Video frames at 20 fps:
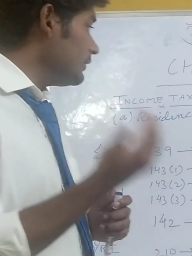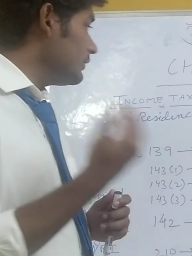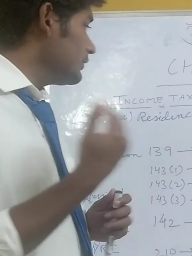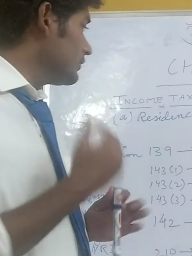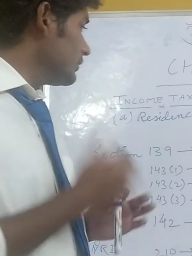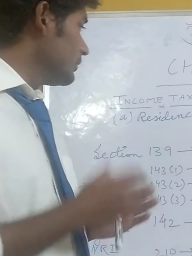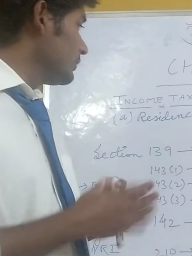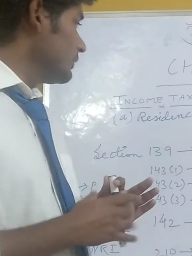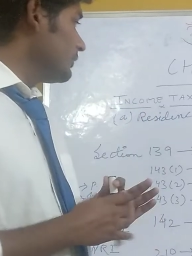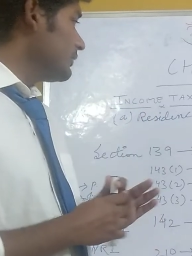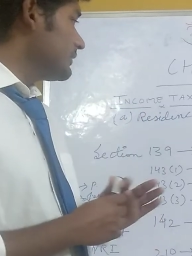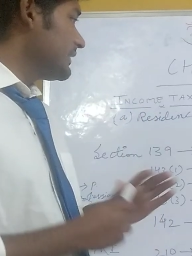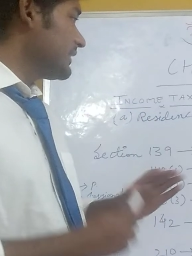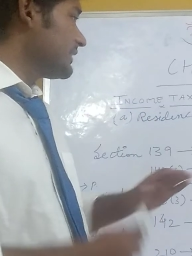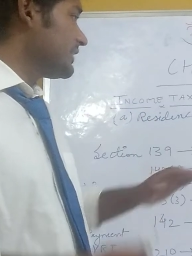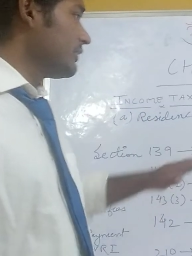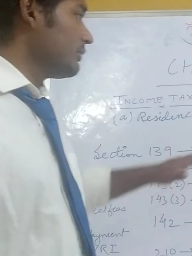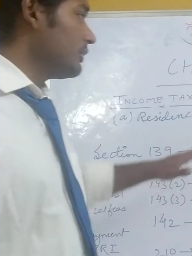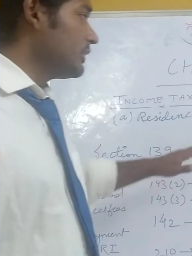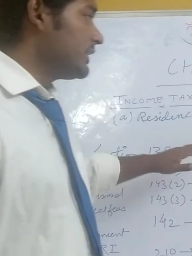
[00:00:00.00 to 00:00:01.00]
So
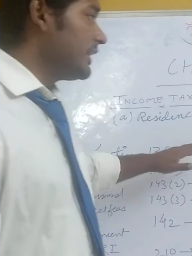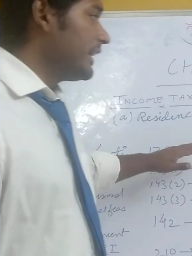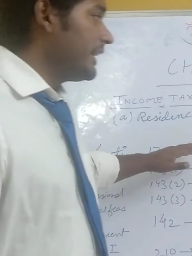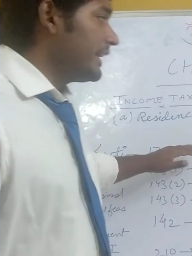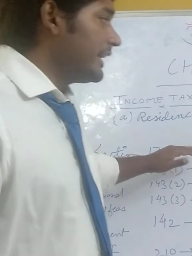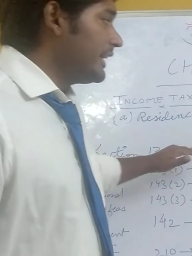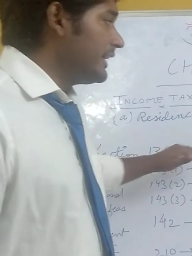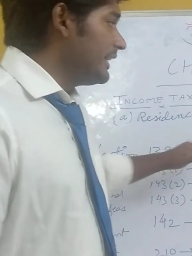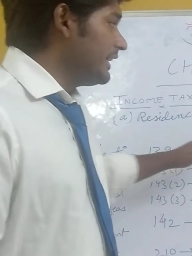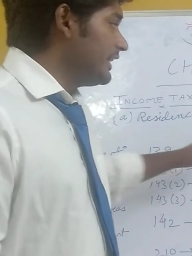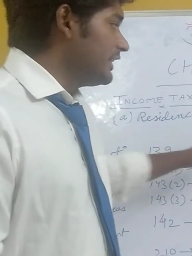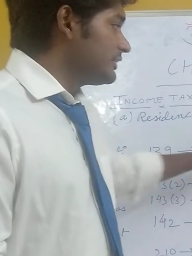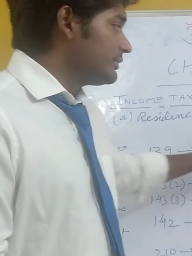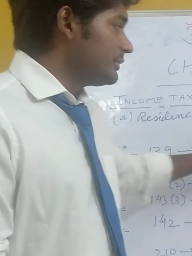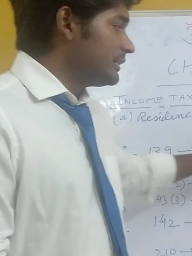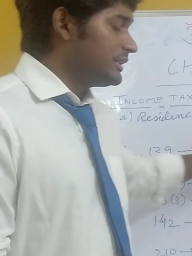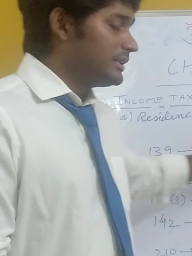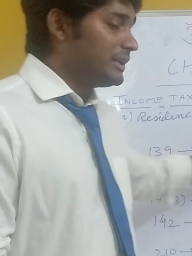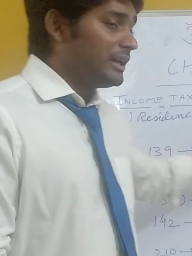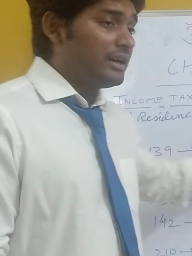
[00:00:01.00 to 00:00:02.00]
section 139 deals
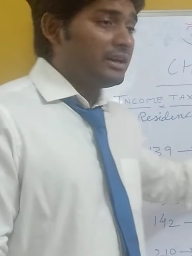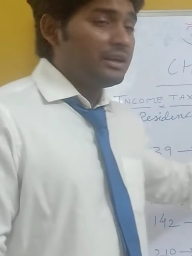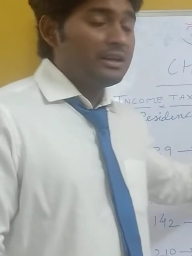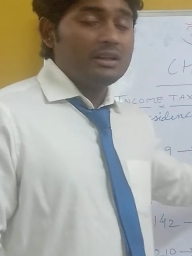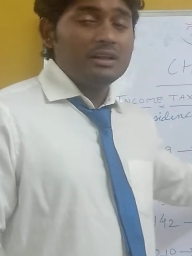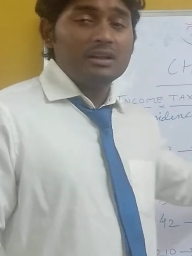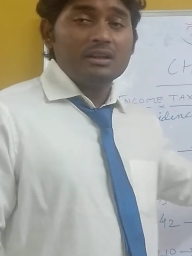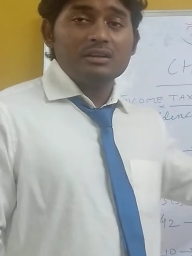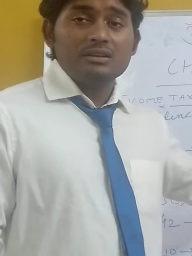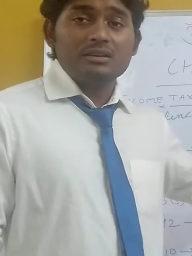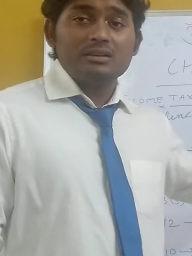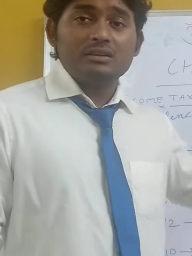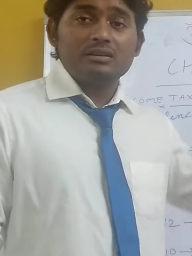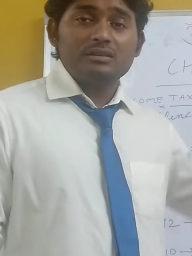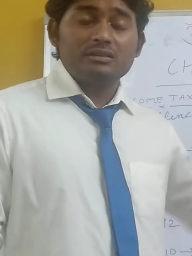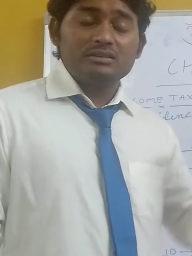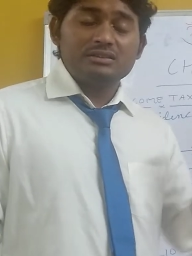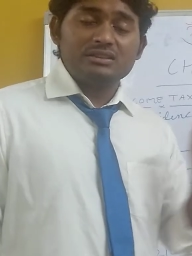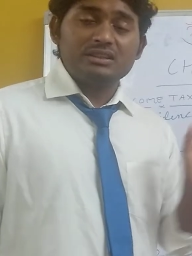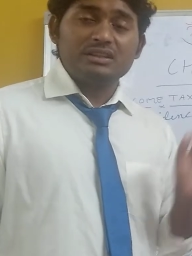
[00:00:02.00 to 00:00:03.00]
with the,
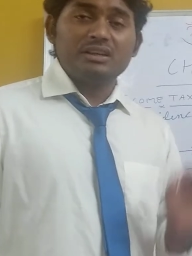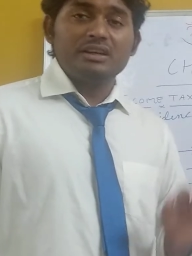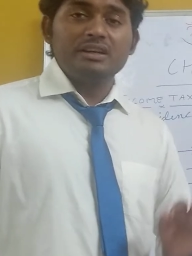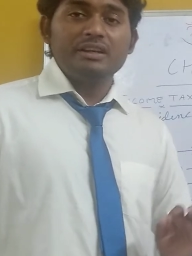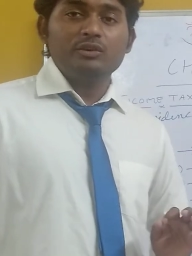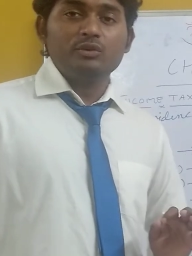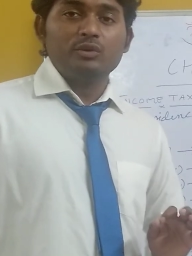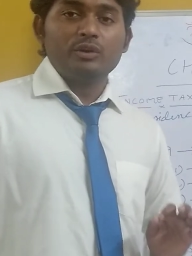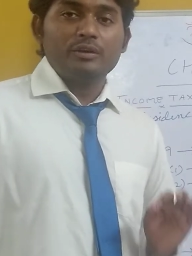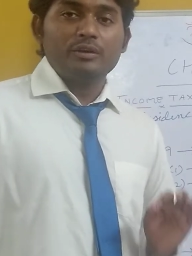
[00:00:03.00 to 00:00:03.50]
generally you